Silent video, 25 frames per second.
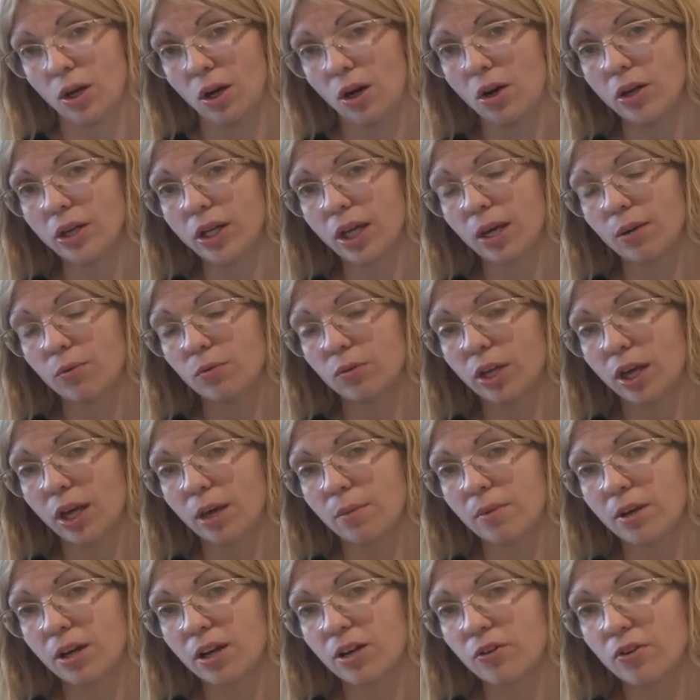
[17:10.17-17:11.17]
Okay, we
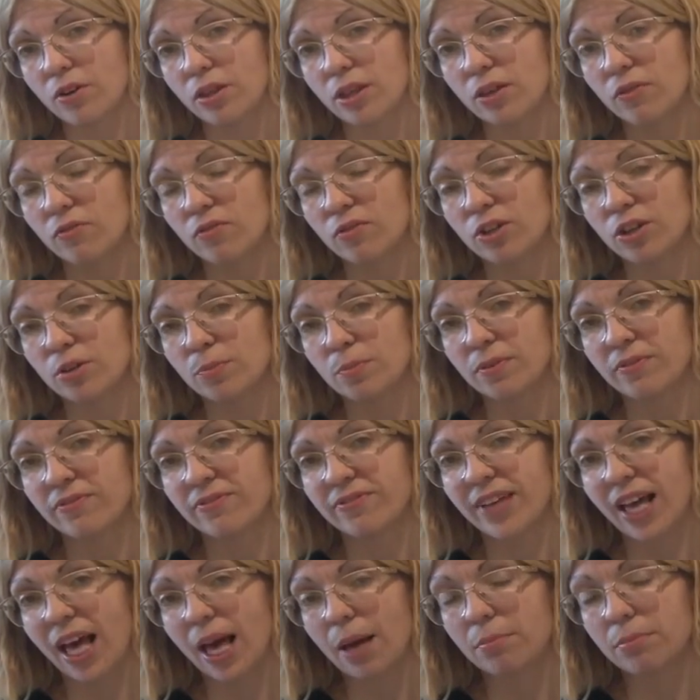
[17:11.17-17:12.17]
can make the verb
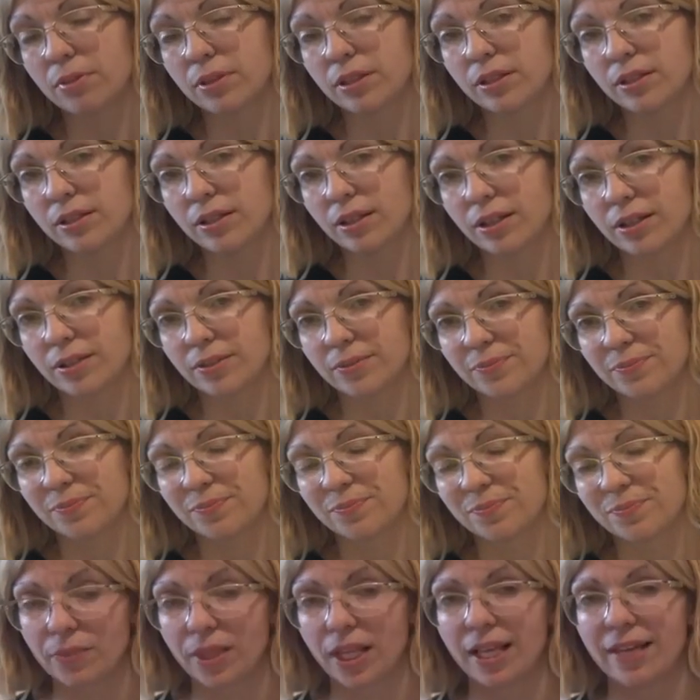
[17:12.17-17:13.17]
verbringen.
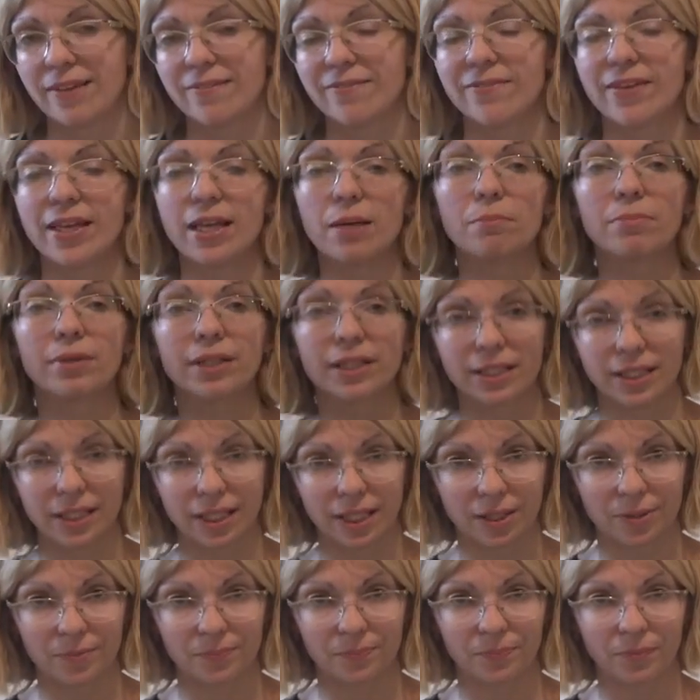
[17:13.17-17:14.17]

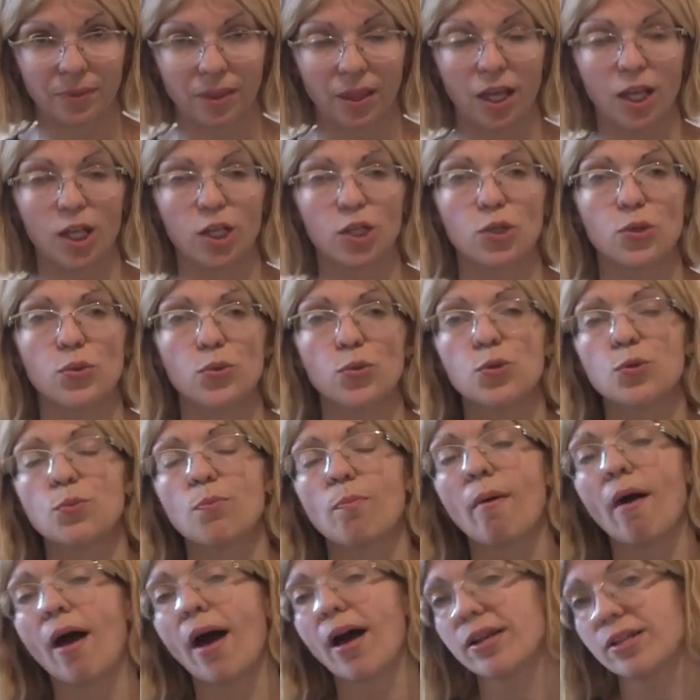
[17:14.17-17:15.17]
Verbringen, to
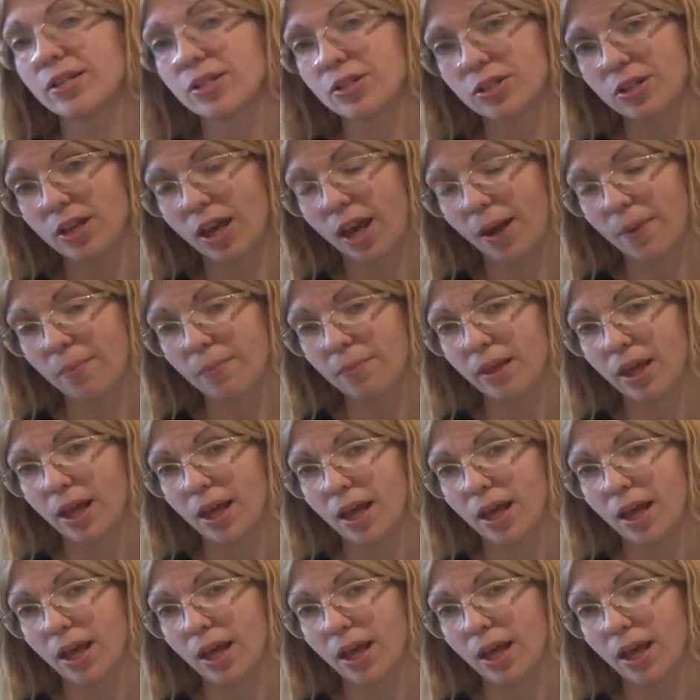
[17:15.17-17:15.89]
spend, yeah.